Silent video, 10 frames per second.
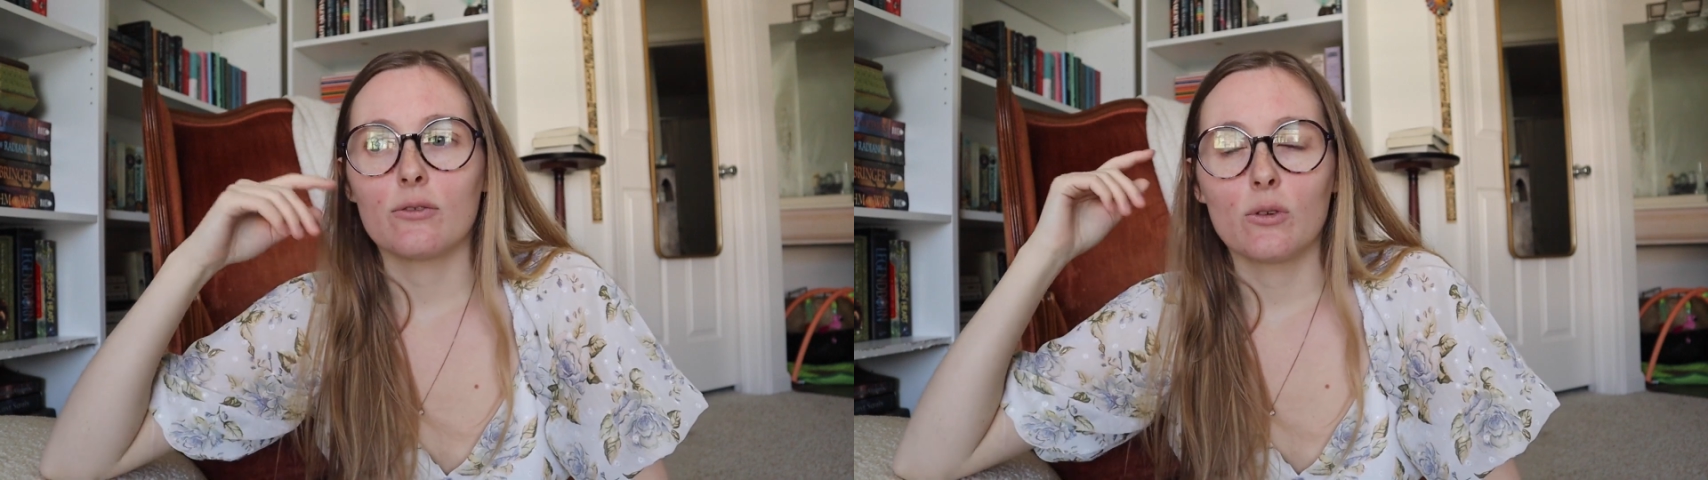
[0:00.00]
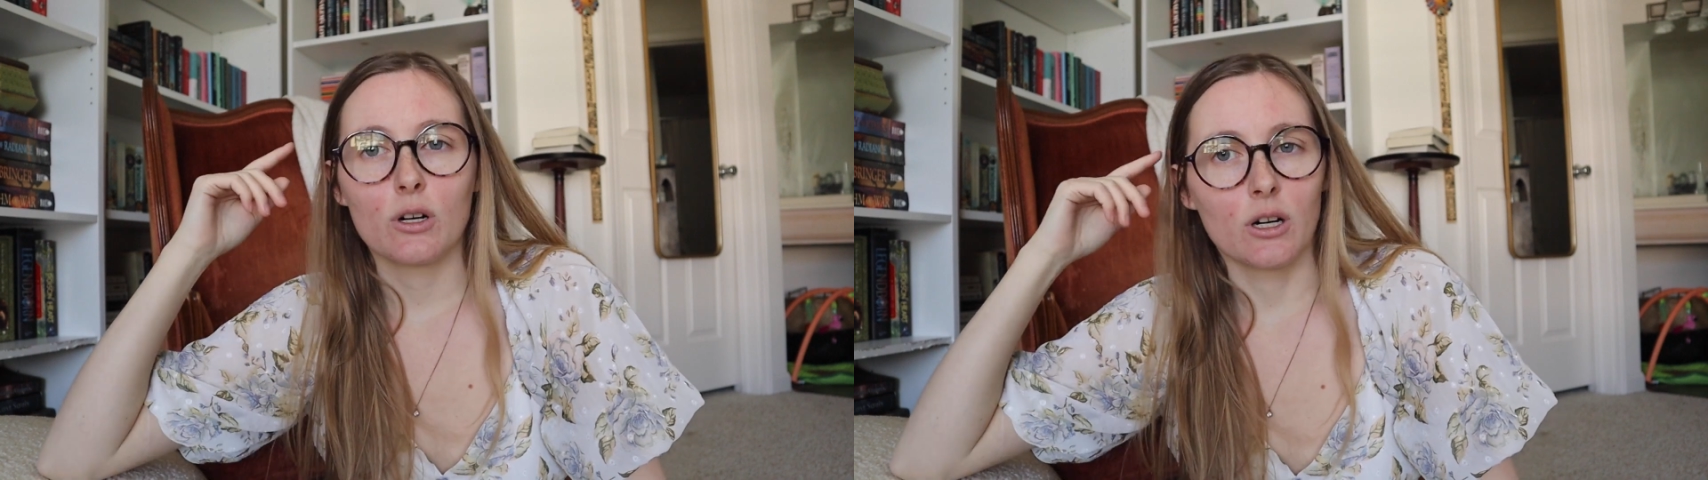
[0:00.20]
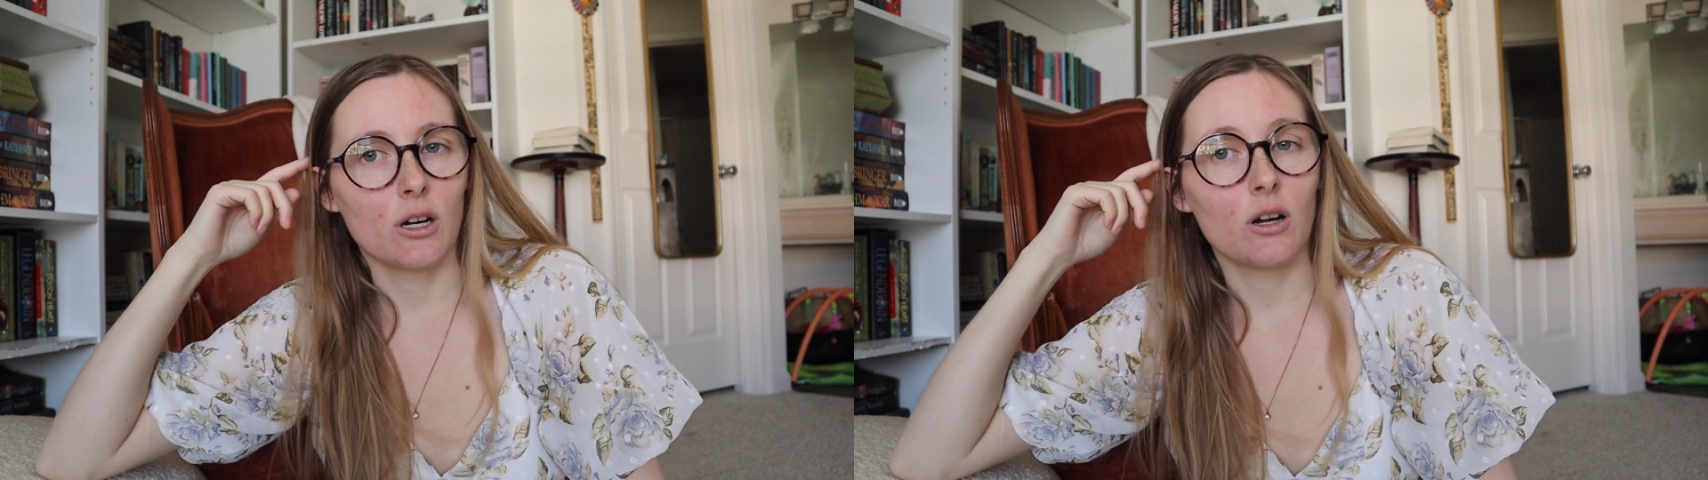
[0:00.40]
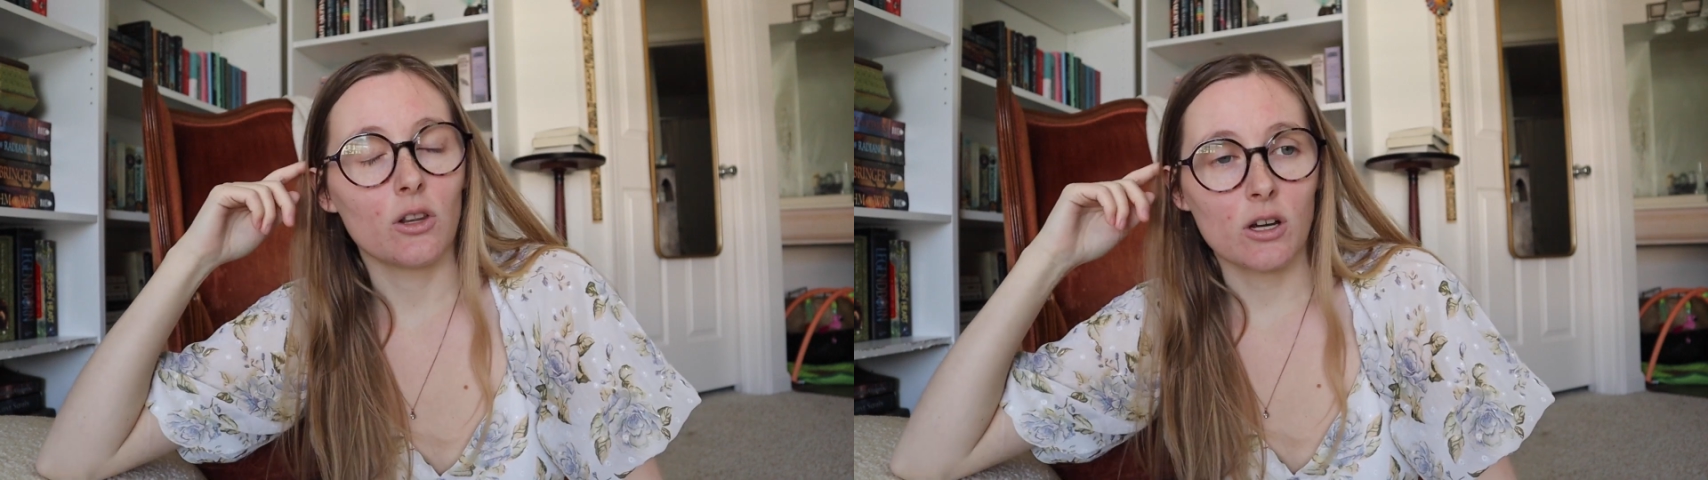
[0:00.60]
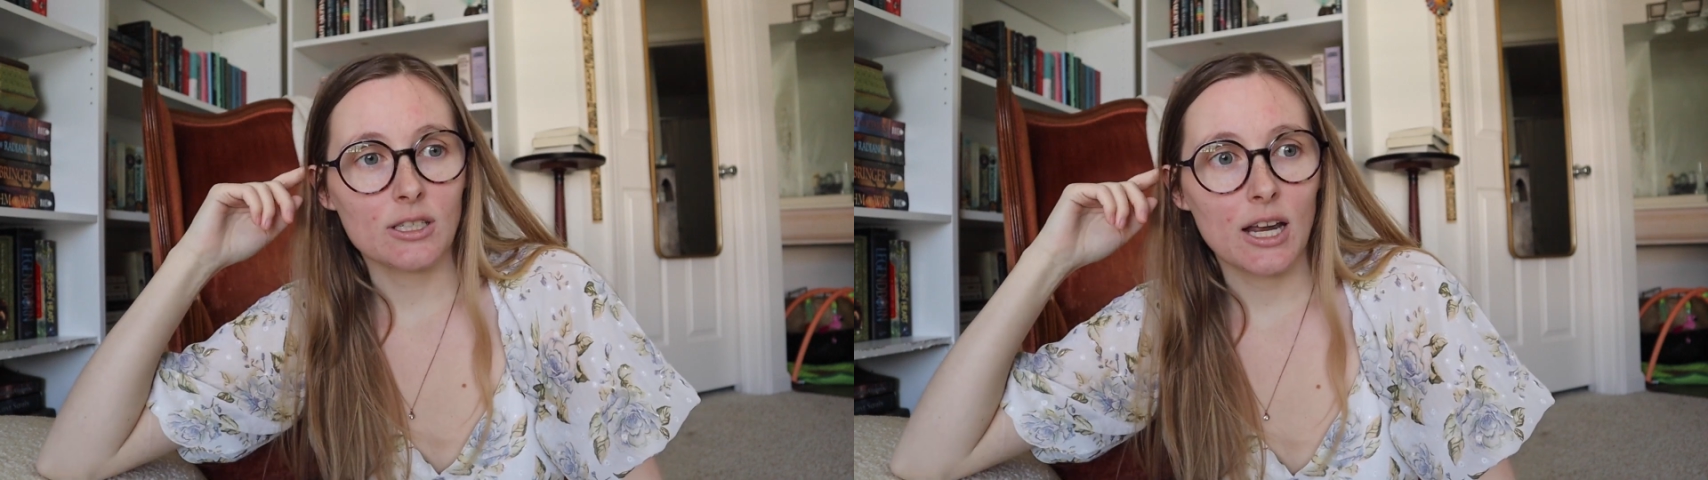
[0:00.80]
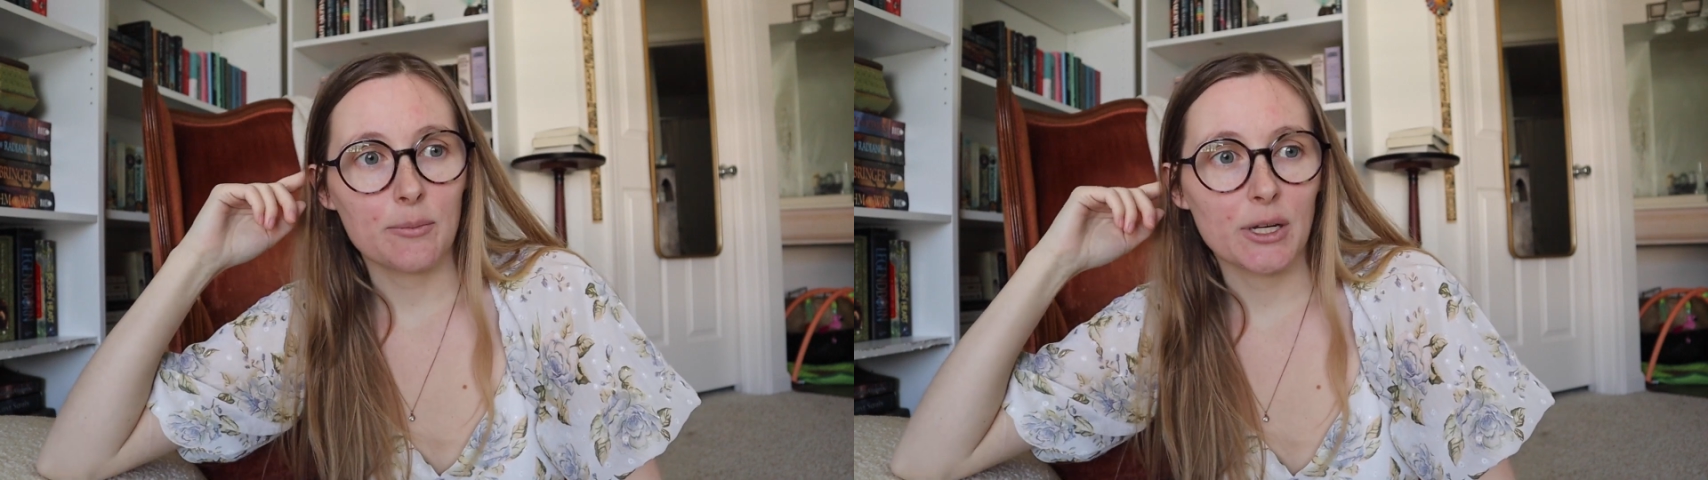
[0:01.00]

for a long time,